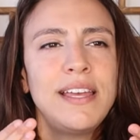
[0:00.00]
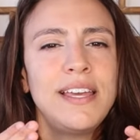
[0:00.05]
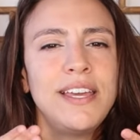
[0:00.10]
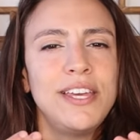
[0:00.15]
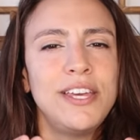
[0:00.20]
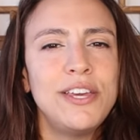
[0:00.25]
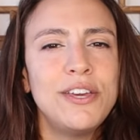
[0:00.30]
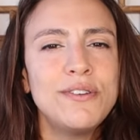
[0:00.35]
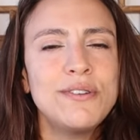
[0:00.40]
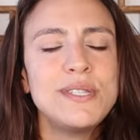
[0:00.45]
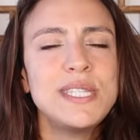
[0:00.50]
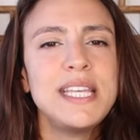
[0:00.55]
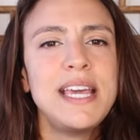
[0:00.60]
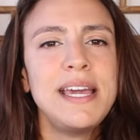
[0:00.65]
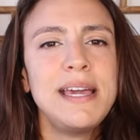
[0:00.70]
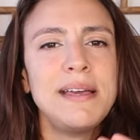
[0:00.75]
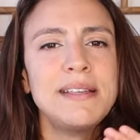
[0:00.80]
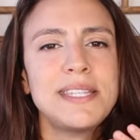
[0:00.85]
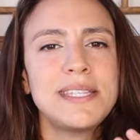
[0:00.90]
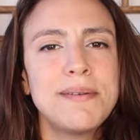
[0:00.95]

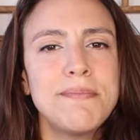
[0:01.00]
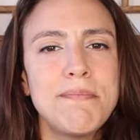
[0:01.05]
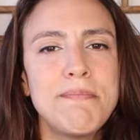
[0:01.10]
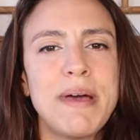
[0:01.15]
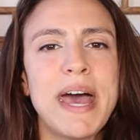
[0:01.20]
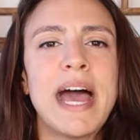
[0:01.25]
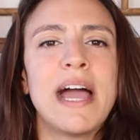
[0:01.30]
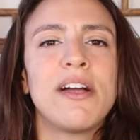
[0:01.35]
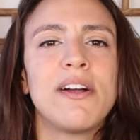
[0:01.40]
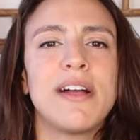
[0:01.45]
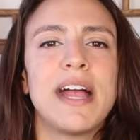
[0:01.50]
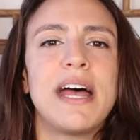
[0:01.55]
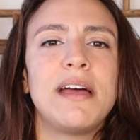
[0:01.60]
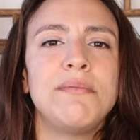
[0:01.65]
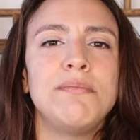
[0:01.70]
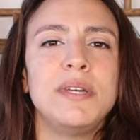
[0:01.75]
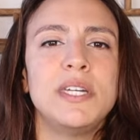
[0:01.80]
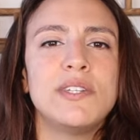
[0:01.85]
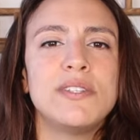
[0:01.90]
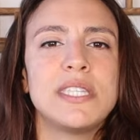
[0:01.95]
using some
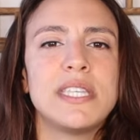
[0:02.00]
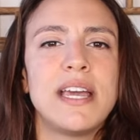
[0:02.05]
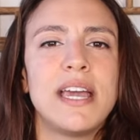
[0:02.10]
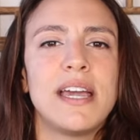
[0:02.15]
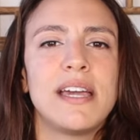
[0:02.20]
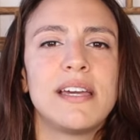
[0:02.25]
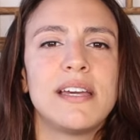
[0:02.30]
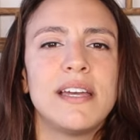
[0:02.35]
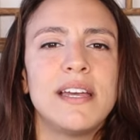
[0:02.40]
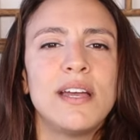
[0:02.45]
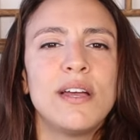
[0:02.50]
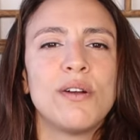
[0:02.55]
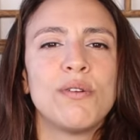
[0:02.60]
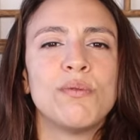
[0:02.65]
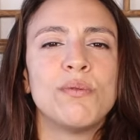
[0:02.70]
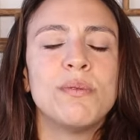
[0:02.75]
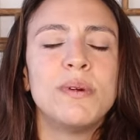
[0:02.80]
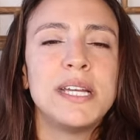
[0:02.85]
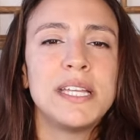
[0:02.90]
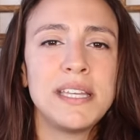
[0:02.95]
background music
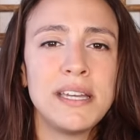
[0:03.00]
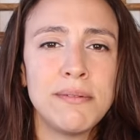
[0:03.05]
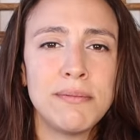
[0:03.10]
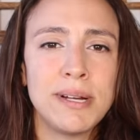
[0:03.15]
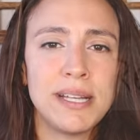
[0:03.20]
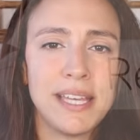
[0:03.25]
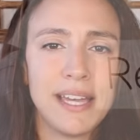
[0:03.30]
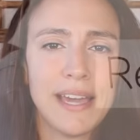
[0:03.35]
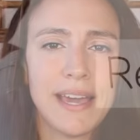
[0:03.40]
really, really